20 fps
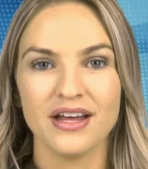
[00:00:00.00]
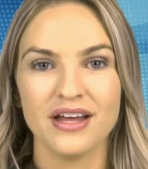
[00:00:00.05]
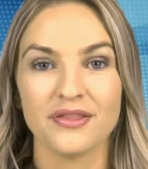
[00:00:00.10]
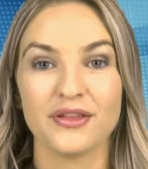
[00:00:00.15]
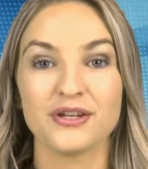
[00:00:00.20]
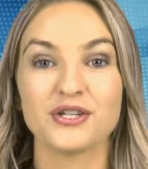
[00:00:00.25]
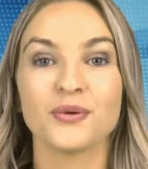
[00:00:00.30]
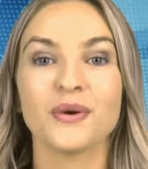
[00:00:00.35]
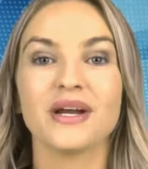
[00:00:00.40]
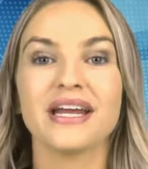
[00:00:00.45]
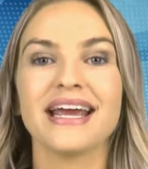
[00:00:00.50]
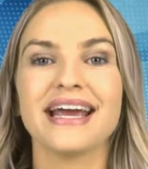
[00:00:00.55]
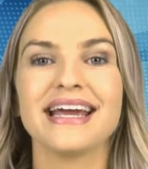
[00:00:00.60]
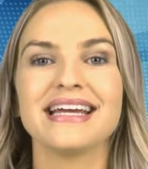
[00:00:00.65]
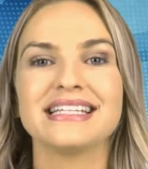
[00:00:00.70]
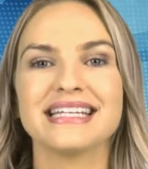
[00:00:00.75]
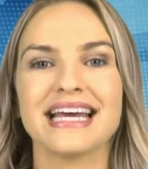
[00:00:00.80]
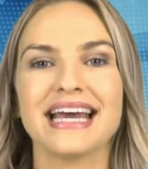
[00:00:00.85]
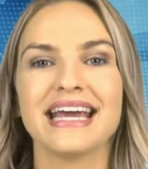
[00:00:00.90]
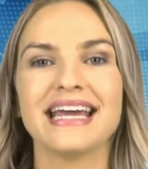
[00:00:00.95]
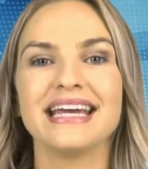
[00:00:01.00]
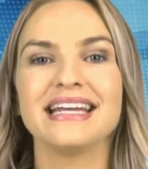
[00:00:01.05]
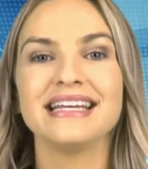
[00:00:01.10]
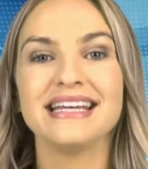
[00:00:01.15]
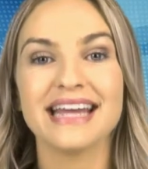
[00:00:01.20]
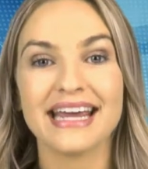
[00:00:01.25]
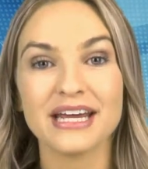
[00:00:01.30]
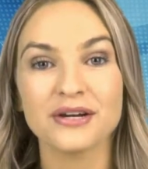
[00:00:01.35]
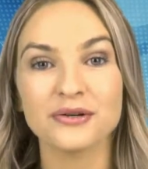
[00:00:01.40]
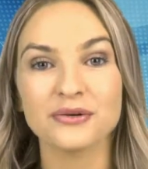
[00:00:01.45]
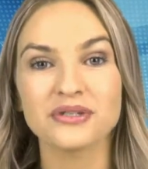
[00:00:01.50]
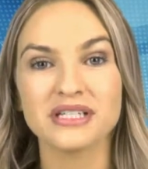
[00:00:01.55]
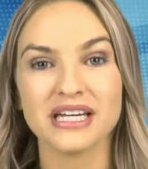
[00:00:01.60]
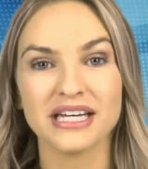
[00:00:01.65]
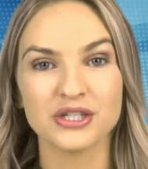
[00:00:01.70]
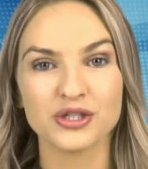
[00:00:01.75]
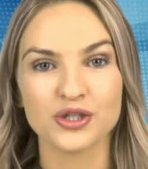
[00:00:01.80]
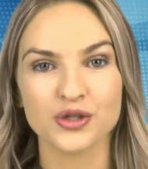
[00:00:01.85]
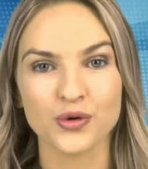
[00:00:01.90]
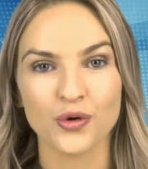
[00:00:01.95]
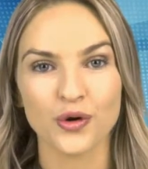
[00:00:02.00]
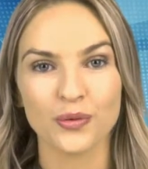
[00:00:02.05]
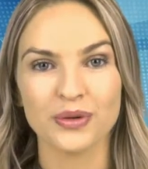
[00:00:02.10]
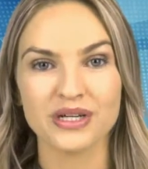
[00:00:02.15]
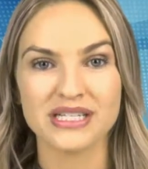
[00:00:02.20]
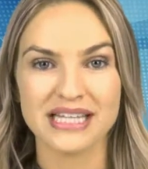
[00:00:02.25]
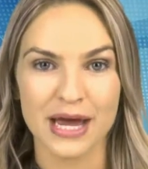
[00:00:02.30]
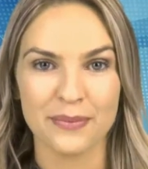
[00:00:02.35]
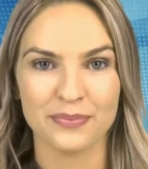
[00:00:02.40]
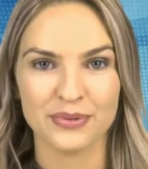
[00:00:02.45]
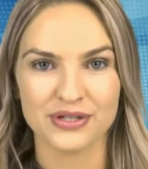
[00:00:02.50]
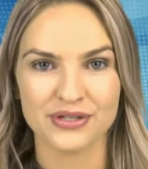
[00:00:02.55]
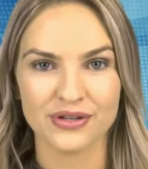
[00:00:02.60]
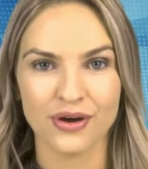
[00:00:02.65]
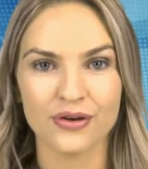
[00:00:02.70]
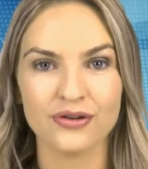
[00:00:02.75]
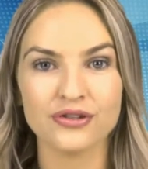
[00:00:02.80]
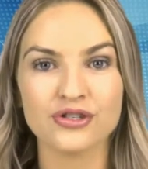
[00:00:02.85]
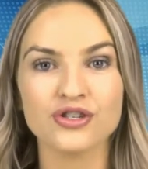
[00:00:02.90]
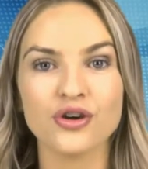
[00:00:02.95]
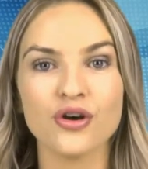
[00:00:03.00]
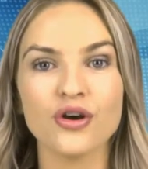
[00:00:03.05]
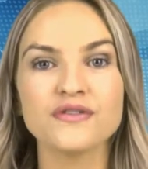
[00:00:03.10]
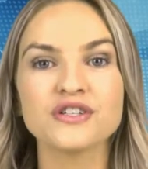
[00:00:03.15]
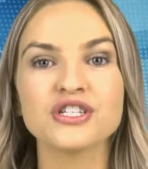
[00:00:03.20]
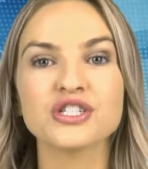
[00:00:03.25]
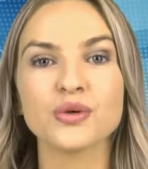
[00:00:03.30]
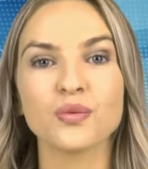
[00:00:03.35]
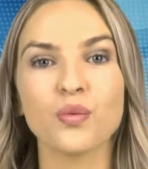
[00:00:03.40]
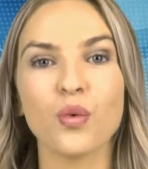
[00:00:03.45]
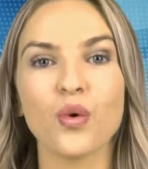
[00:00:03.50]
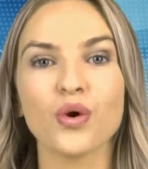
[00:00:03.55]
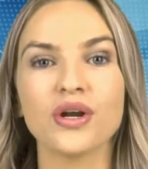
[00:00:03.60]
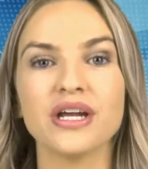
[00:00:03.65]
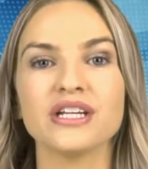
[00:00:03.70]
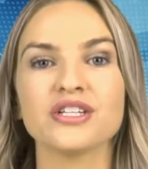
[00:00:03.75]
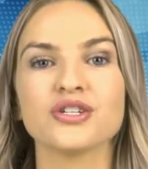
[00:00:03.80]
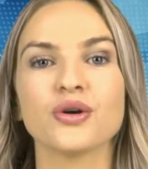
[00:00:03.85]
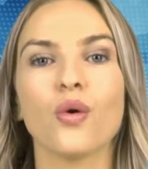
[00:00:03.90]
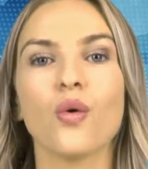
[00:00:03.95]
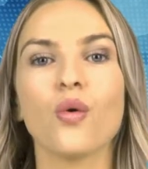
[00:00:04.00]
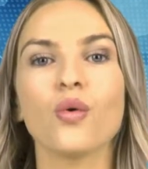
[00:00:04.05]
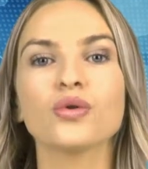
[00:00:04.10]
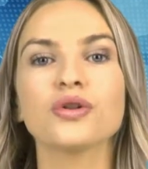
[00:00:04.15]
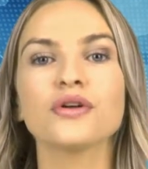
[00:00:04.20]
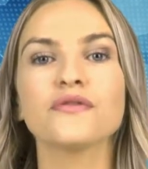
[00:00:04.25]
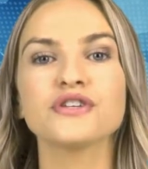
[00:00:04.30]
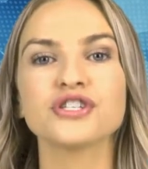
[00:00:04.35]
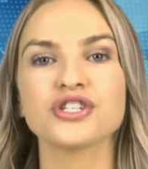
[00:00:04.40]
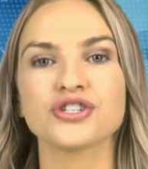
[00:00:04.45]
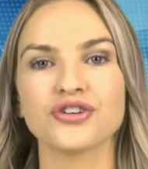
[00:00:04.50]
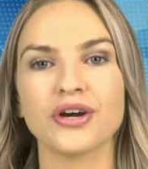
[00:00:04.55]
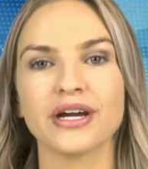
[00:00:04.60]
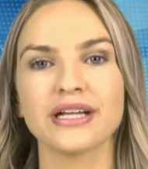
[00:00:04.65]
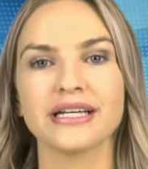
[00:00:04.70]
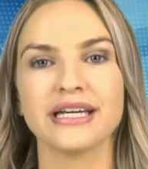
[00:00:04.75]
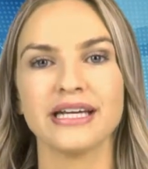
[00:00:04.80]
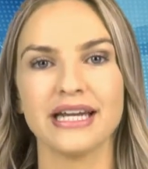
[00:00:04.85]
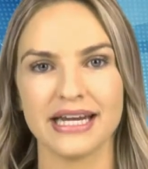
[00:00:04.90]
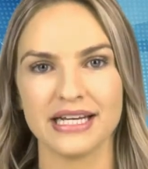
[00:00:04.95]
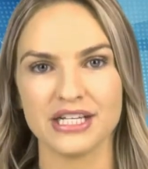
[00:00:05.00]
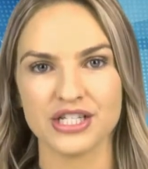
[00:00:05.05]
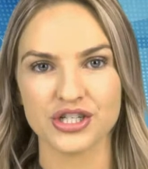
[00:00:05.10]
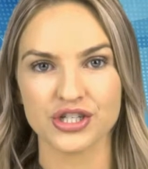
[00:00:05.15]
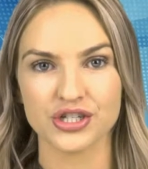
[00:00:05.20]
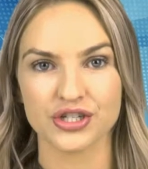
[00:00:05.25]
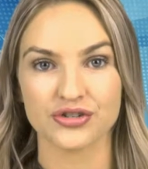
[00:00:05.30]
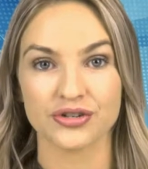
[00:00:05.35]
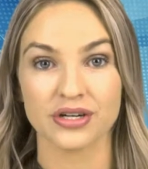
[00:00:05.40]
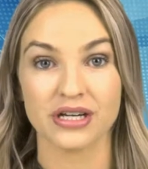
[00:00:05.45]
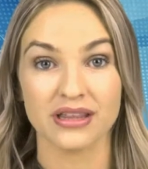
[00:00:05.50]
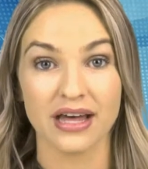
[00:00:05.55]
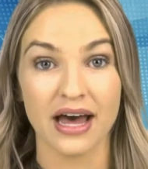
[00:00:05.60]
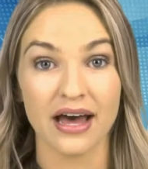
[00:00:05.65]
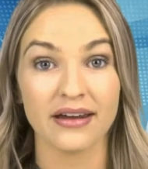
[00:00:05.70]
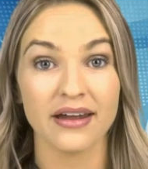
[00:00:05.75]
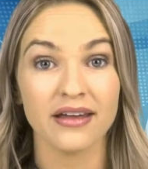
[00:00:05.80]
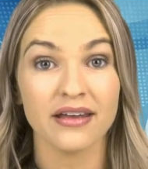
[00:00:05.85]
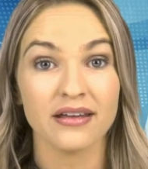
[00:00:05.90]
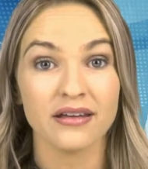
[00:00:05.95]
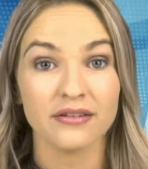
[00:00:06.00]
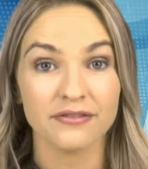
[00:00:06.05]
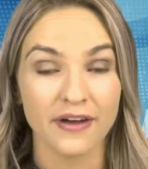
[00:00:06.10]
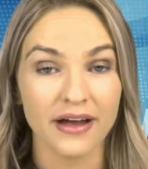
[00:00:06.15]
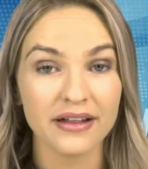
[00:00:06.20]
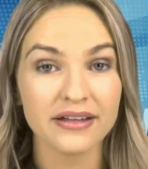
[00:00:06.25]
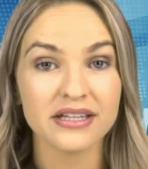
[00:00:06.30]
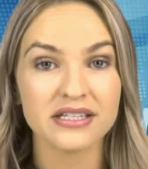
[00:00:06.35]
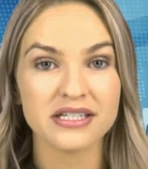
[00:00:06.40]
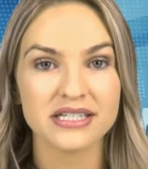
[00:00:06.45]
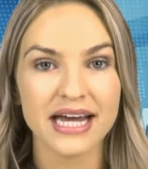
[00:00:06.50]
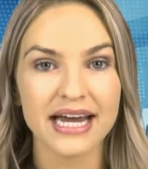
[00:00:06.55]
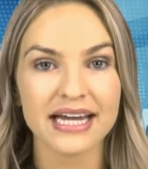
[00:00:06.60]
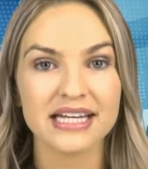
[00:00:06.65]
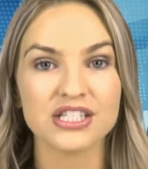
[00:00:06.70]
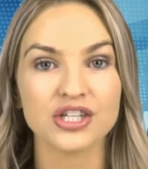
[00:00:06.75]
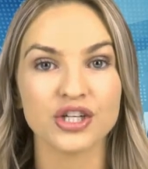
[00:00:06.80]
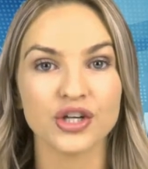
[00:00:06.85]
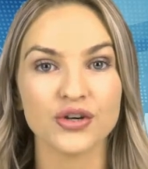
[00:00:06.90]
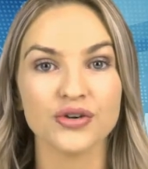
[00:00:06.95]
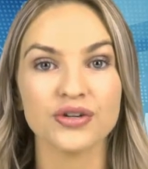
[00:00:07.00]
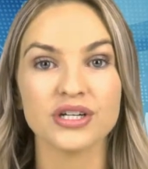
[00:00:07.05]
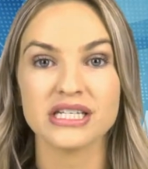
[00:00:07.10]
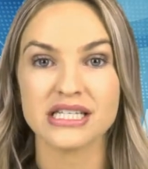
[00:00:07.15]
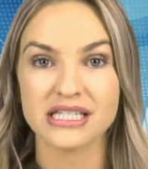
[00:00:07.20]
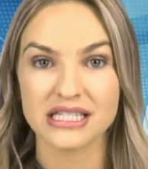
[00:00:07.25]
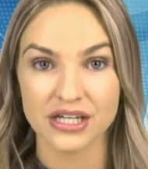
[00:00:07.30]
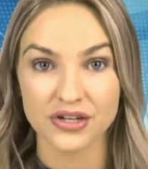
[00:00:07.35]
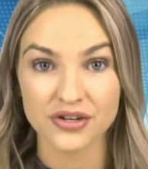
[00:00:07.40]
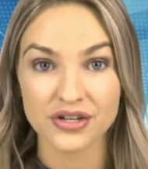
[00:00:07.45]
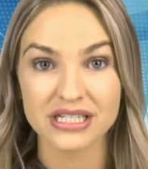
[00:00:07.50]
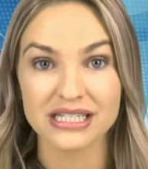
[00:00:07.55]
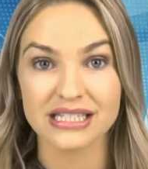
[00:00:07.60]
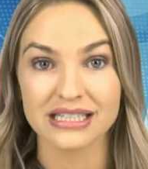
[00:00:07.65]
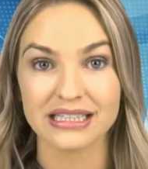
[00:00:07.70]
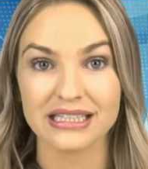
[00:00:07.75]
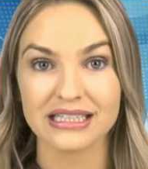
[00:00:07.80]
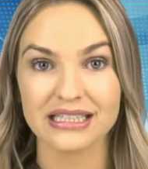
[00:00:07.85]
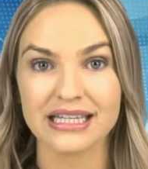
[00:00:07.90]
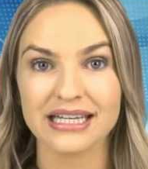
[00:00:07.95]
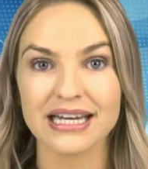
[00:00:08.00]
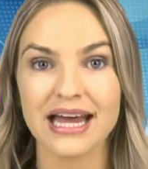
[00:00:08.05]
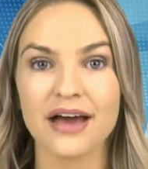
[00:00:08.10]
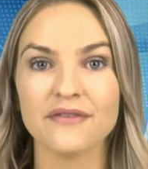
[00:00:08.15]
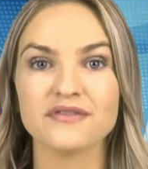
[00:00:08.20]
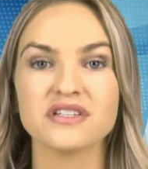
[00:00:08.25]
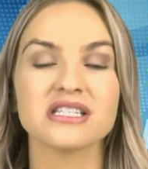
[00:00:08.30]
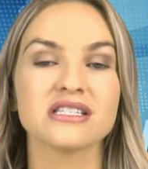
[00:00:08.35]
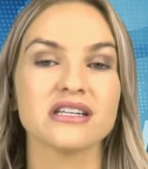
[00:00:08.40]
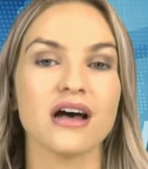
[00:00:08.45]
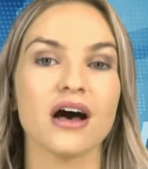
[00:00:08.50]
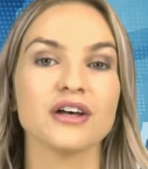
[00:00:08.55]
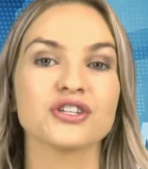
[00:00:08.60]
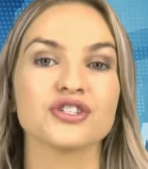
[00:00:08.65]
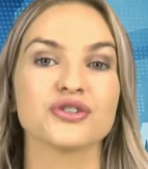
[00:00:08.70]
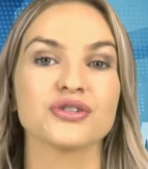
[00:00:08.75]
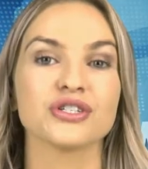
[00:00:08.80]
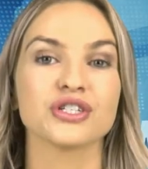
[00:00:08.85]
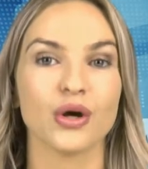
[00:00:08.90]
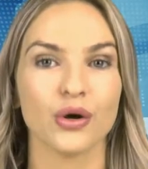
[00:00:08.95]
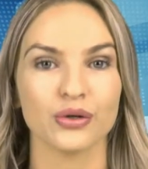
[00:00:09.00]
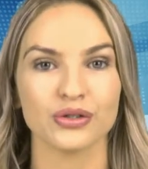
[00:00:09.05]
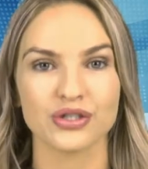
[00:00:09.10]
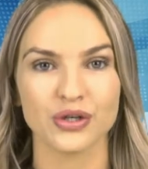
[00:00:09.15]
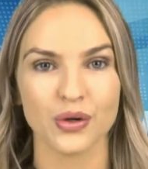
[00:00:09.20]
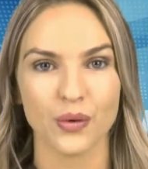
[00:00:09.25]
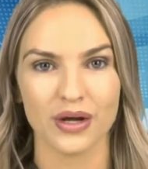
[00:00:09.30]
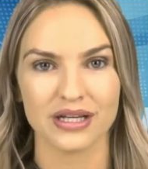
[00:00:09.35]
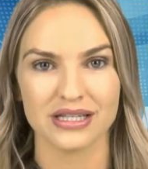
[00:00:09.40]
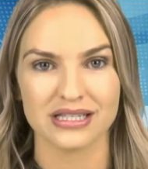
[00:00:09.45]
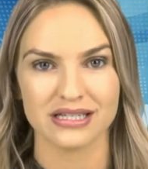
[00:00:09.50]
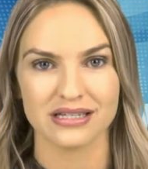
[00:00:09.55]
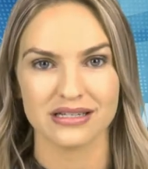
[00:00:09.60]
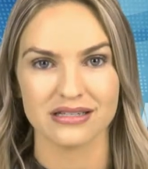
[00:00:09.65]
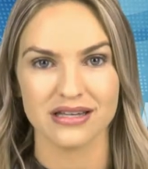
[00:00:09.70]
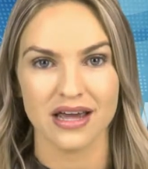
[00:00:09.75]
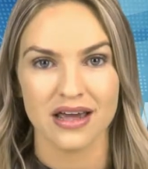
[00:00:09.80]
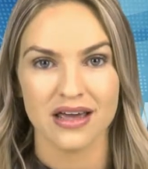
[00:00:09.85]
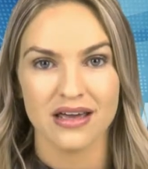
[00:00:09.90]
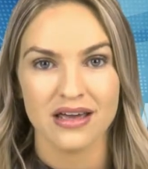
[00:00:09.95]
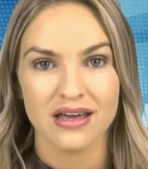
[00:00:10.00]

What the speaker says: The 2018 Needles in Strawberries episode served as a warning to all of Australian industry that failure to take security seriously can have disastrous consequences.